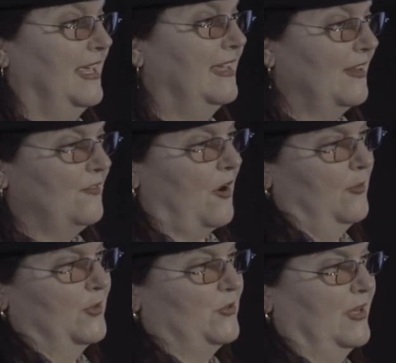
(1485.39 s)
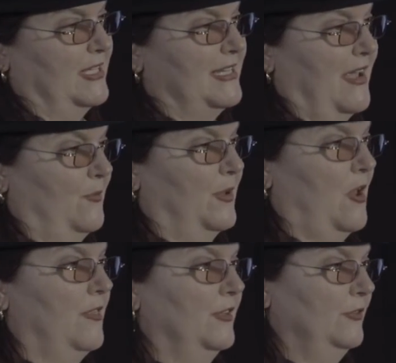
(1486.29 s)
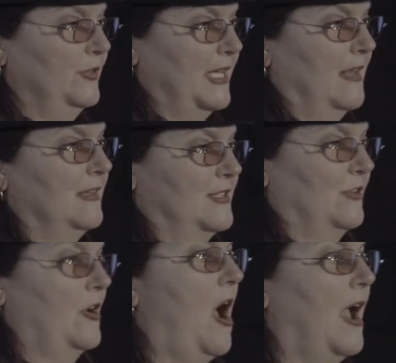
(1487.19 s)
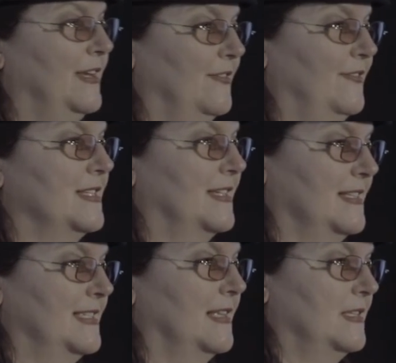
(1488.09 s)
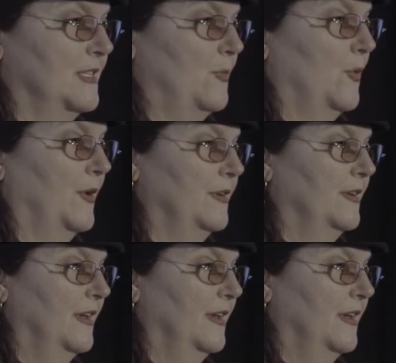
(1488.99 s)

He kind of arbitrates now, but all the lieutenants are kind of his consensus board.